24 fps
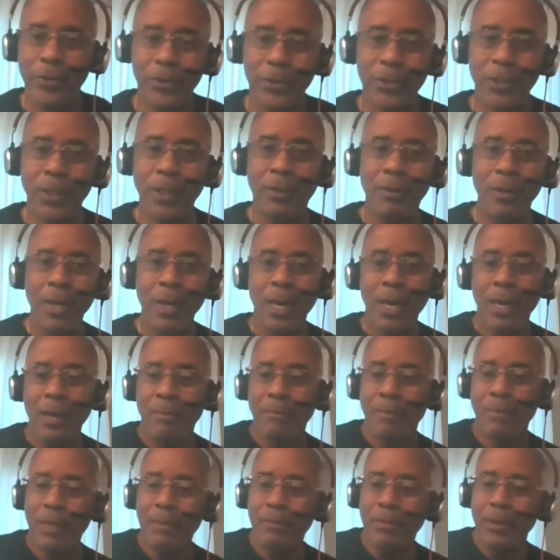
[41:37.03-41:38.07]
So
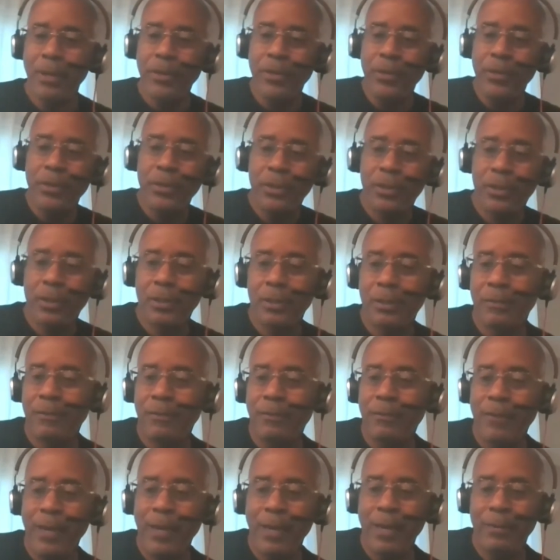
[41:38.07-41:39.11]
my mother's
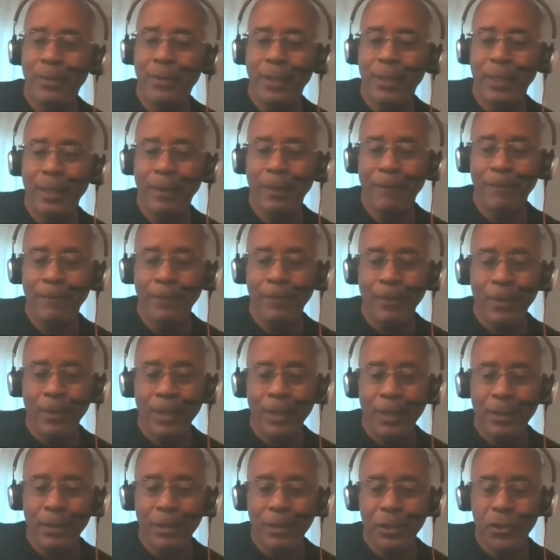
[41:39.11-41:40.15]
family,
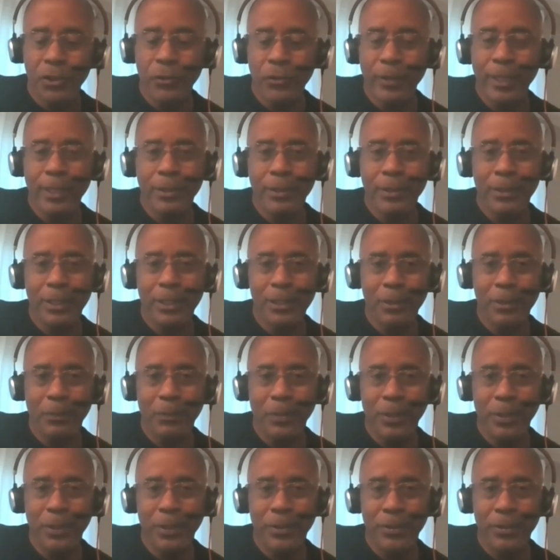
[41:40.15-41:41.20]
the trail
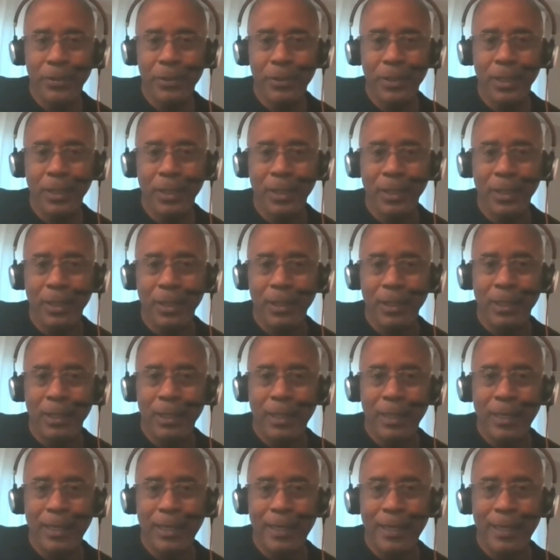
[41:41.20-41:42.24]
disappears
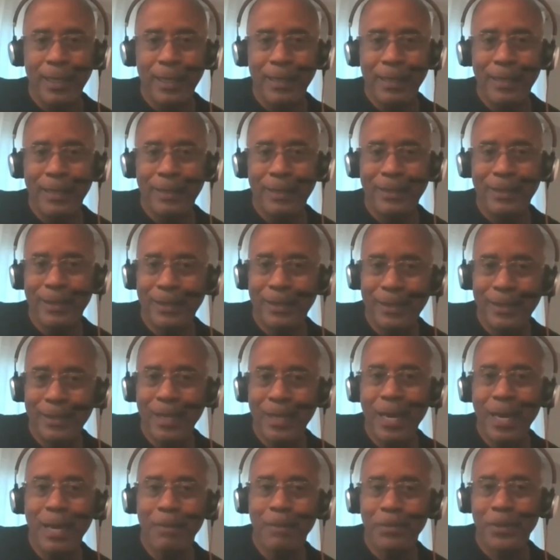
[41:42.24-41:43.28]
and it just
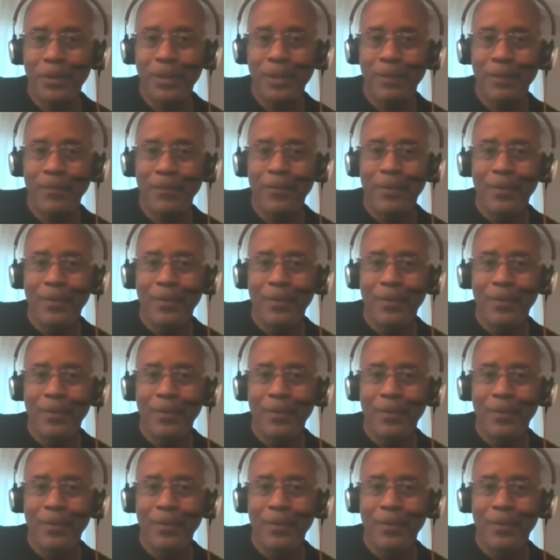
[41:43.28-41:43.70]
stops.